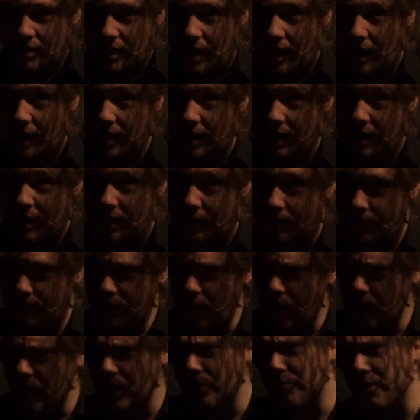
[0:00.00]
kind of
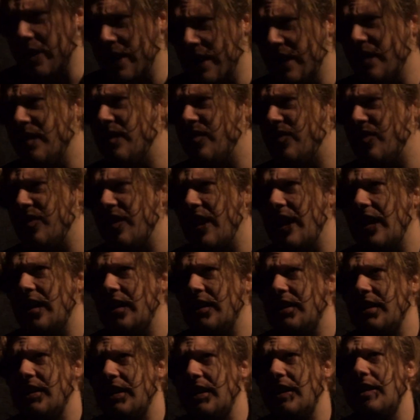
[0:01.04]
not even
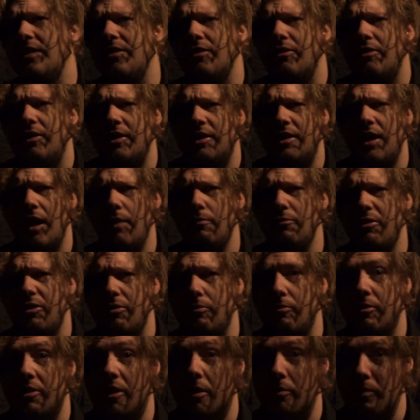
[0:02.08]
insanity either. It comes
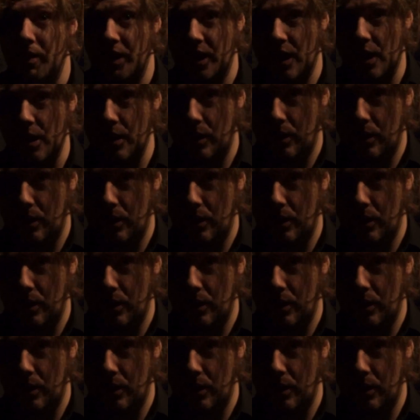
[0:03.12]
from something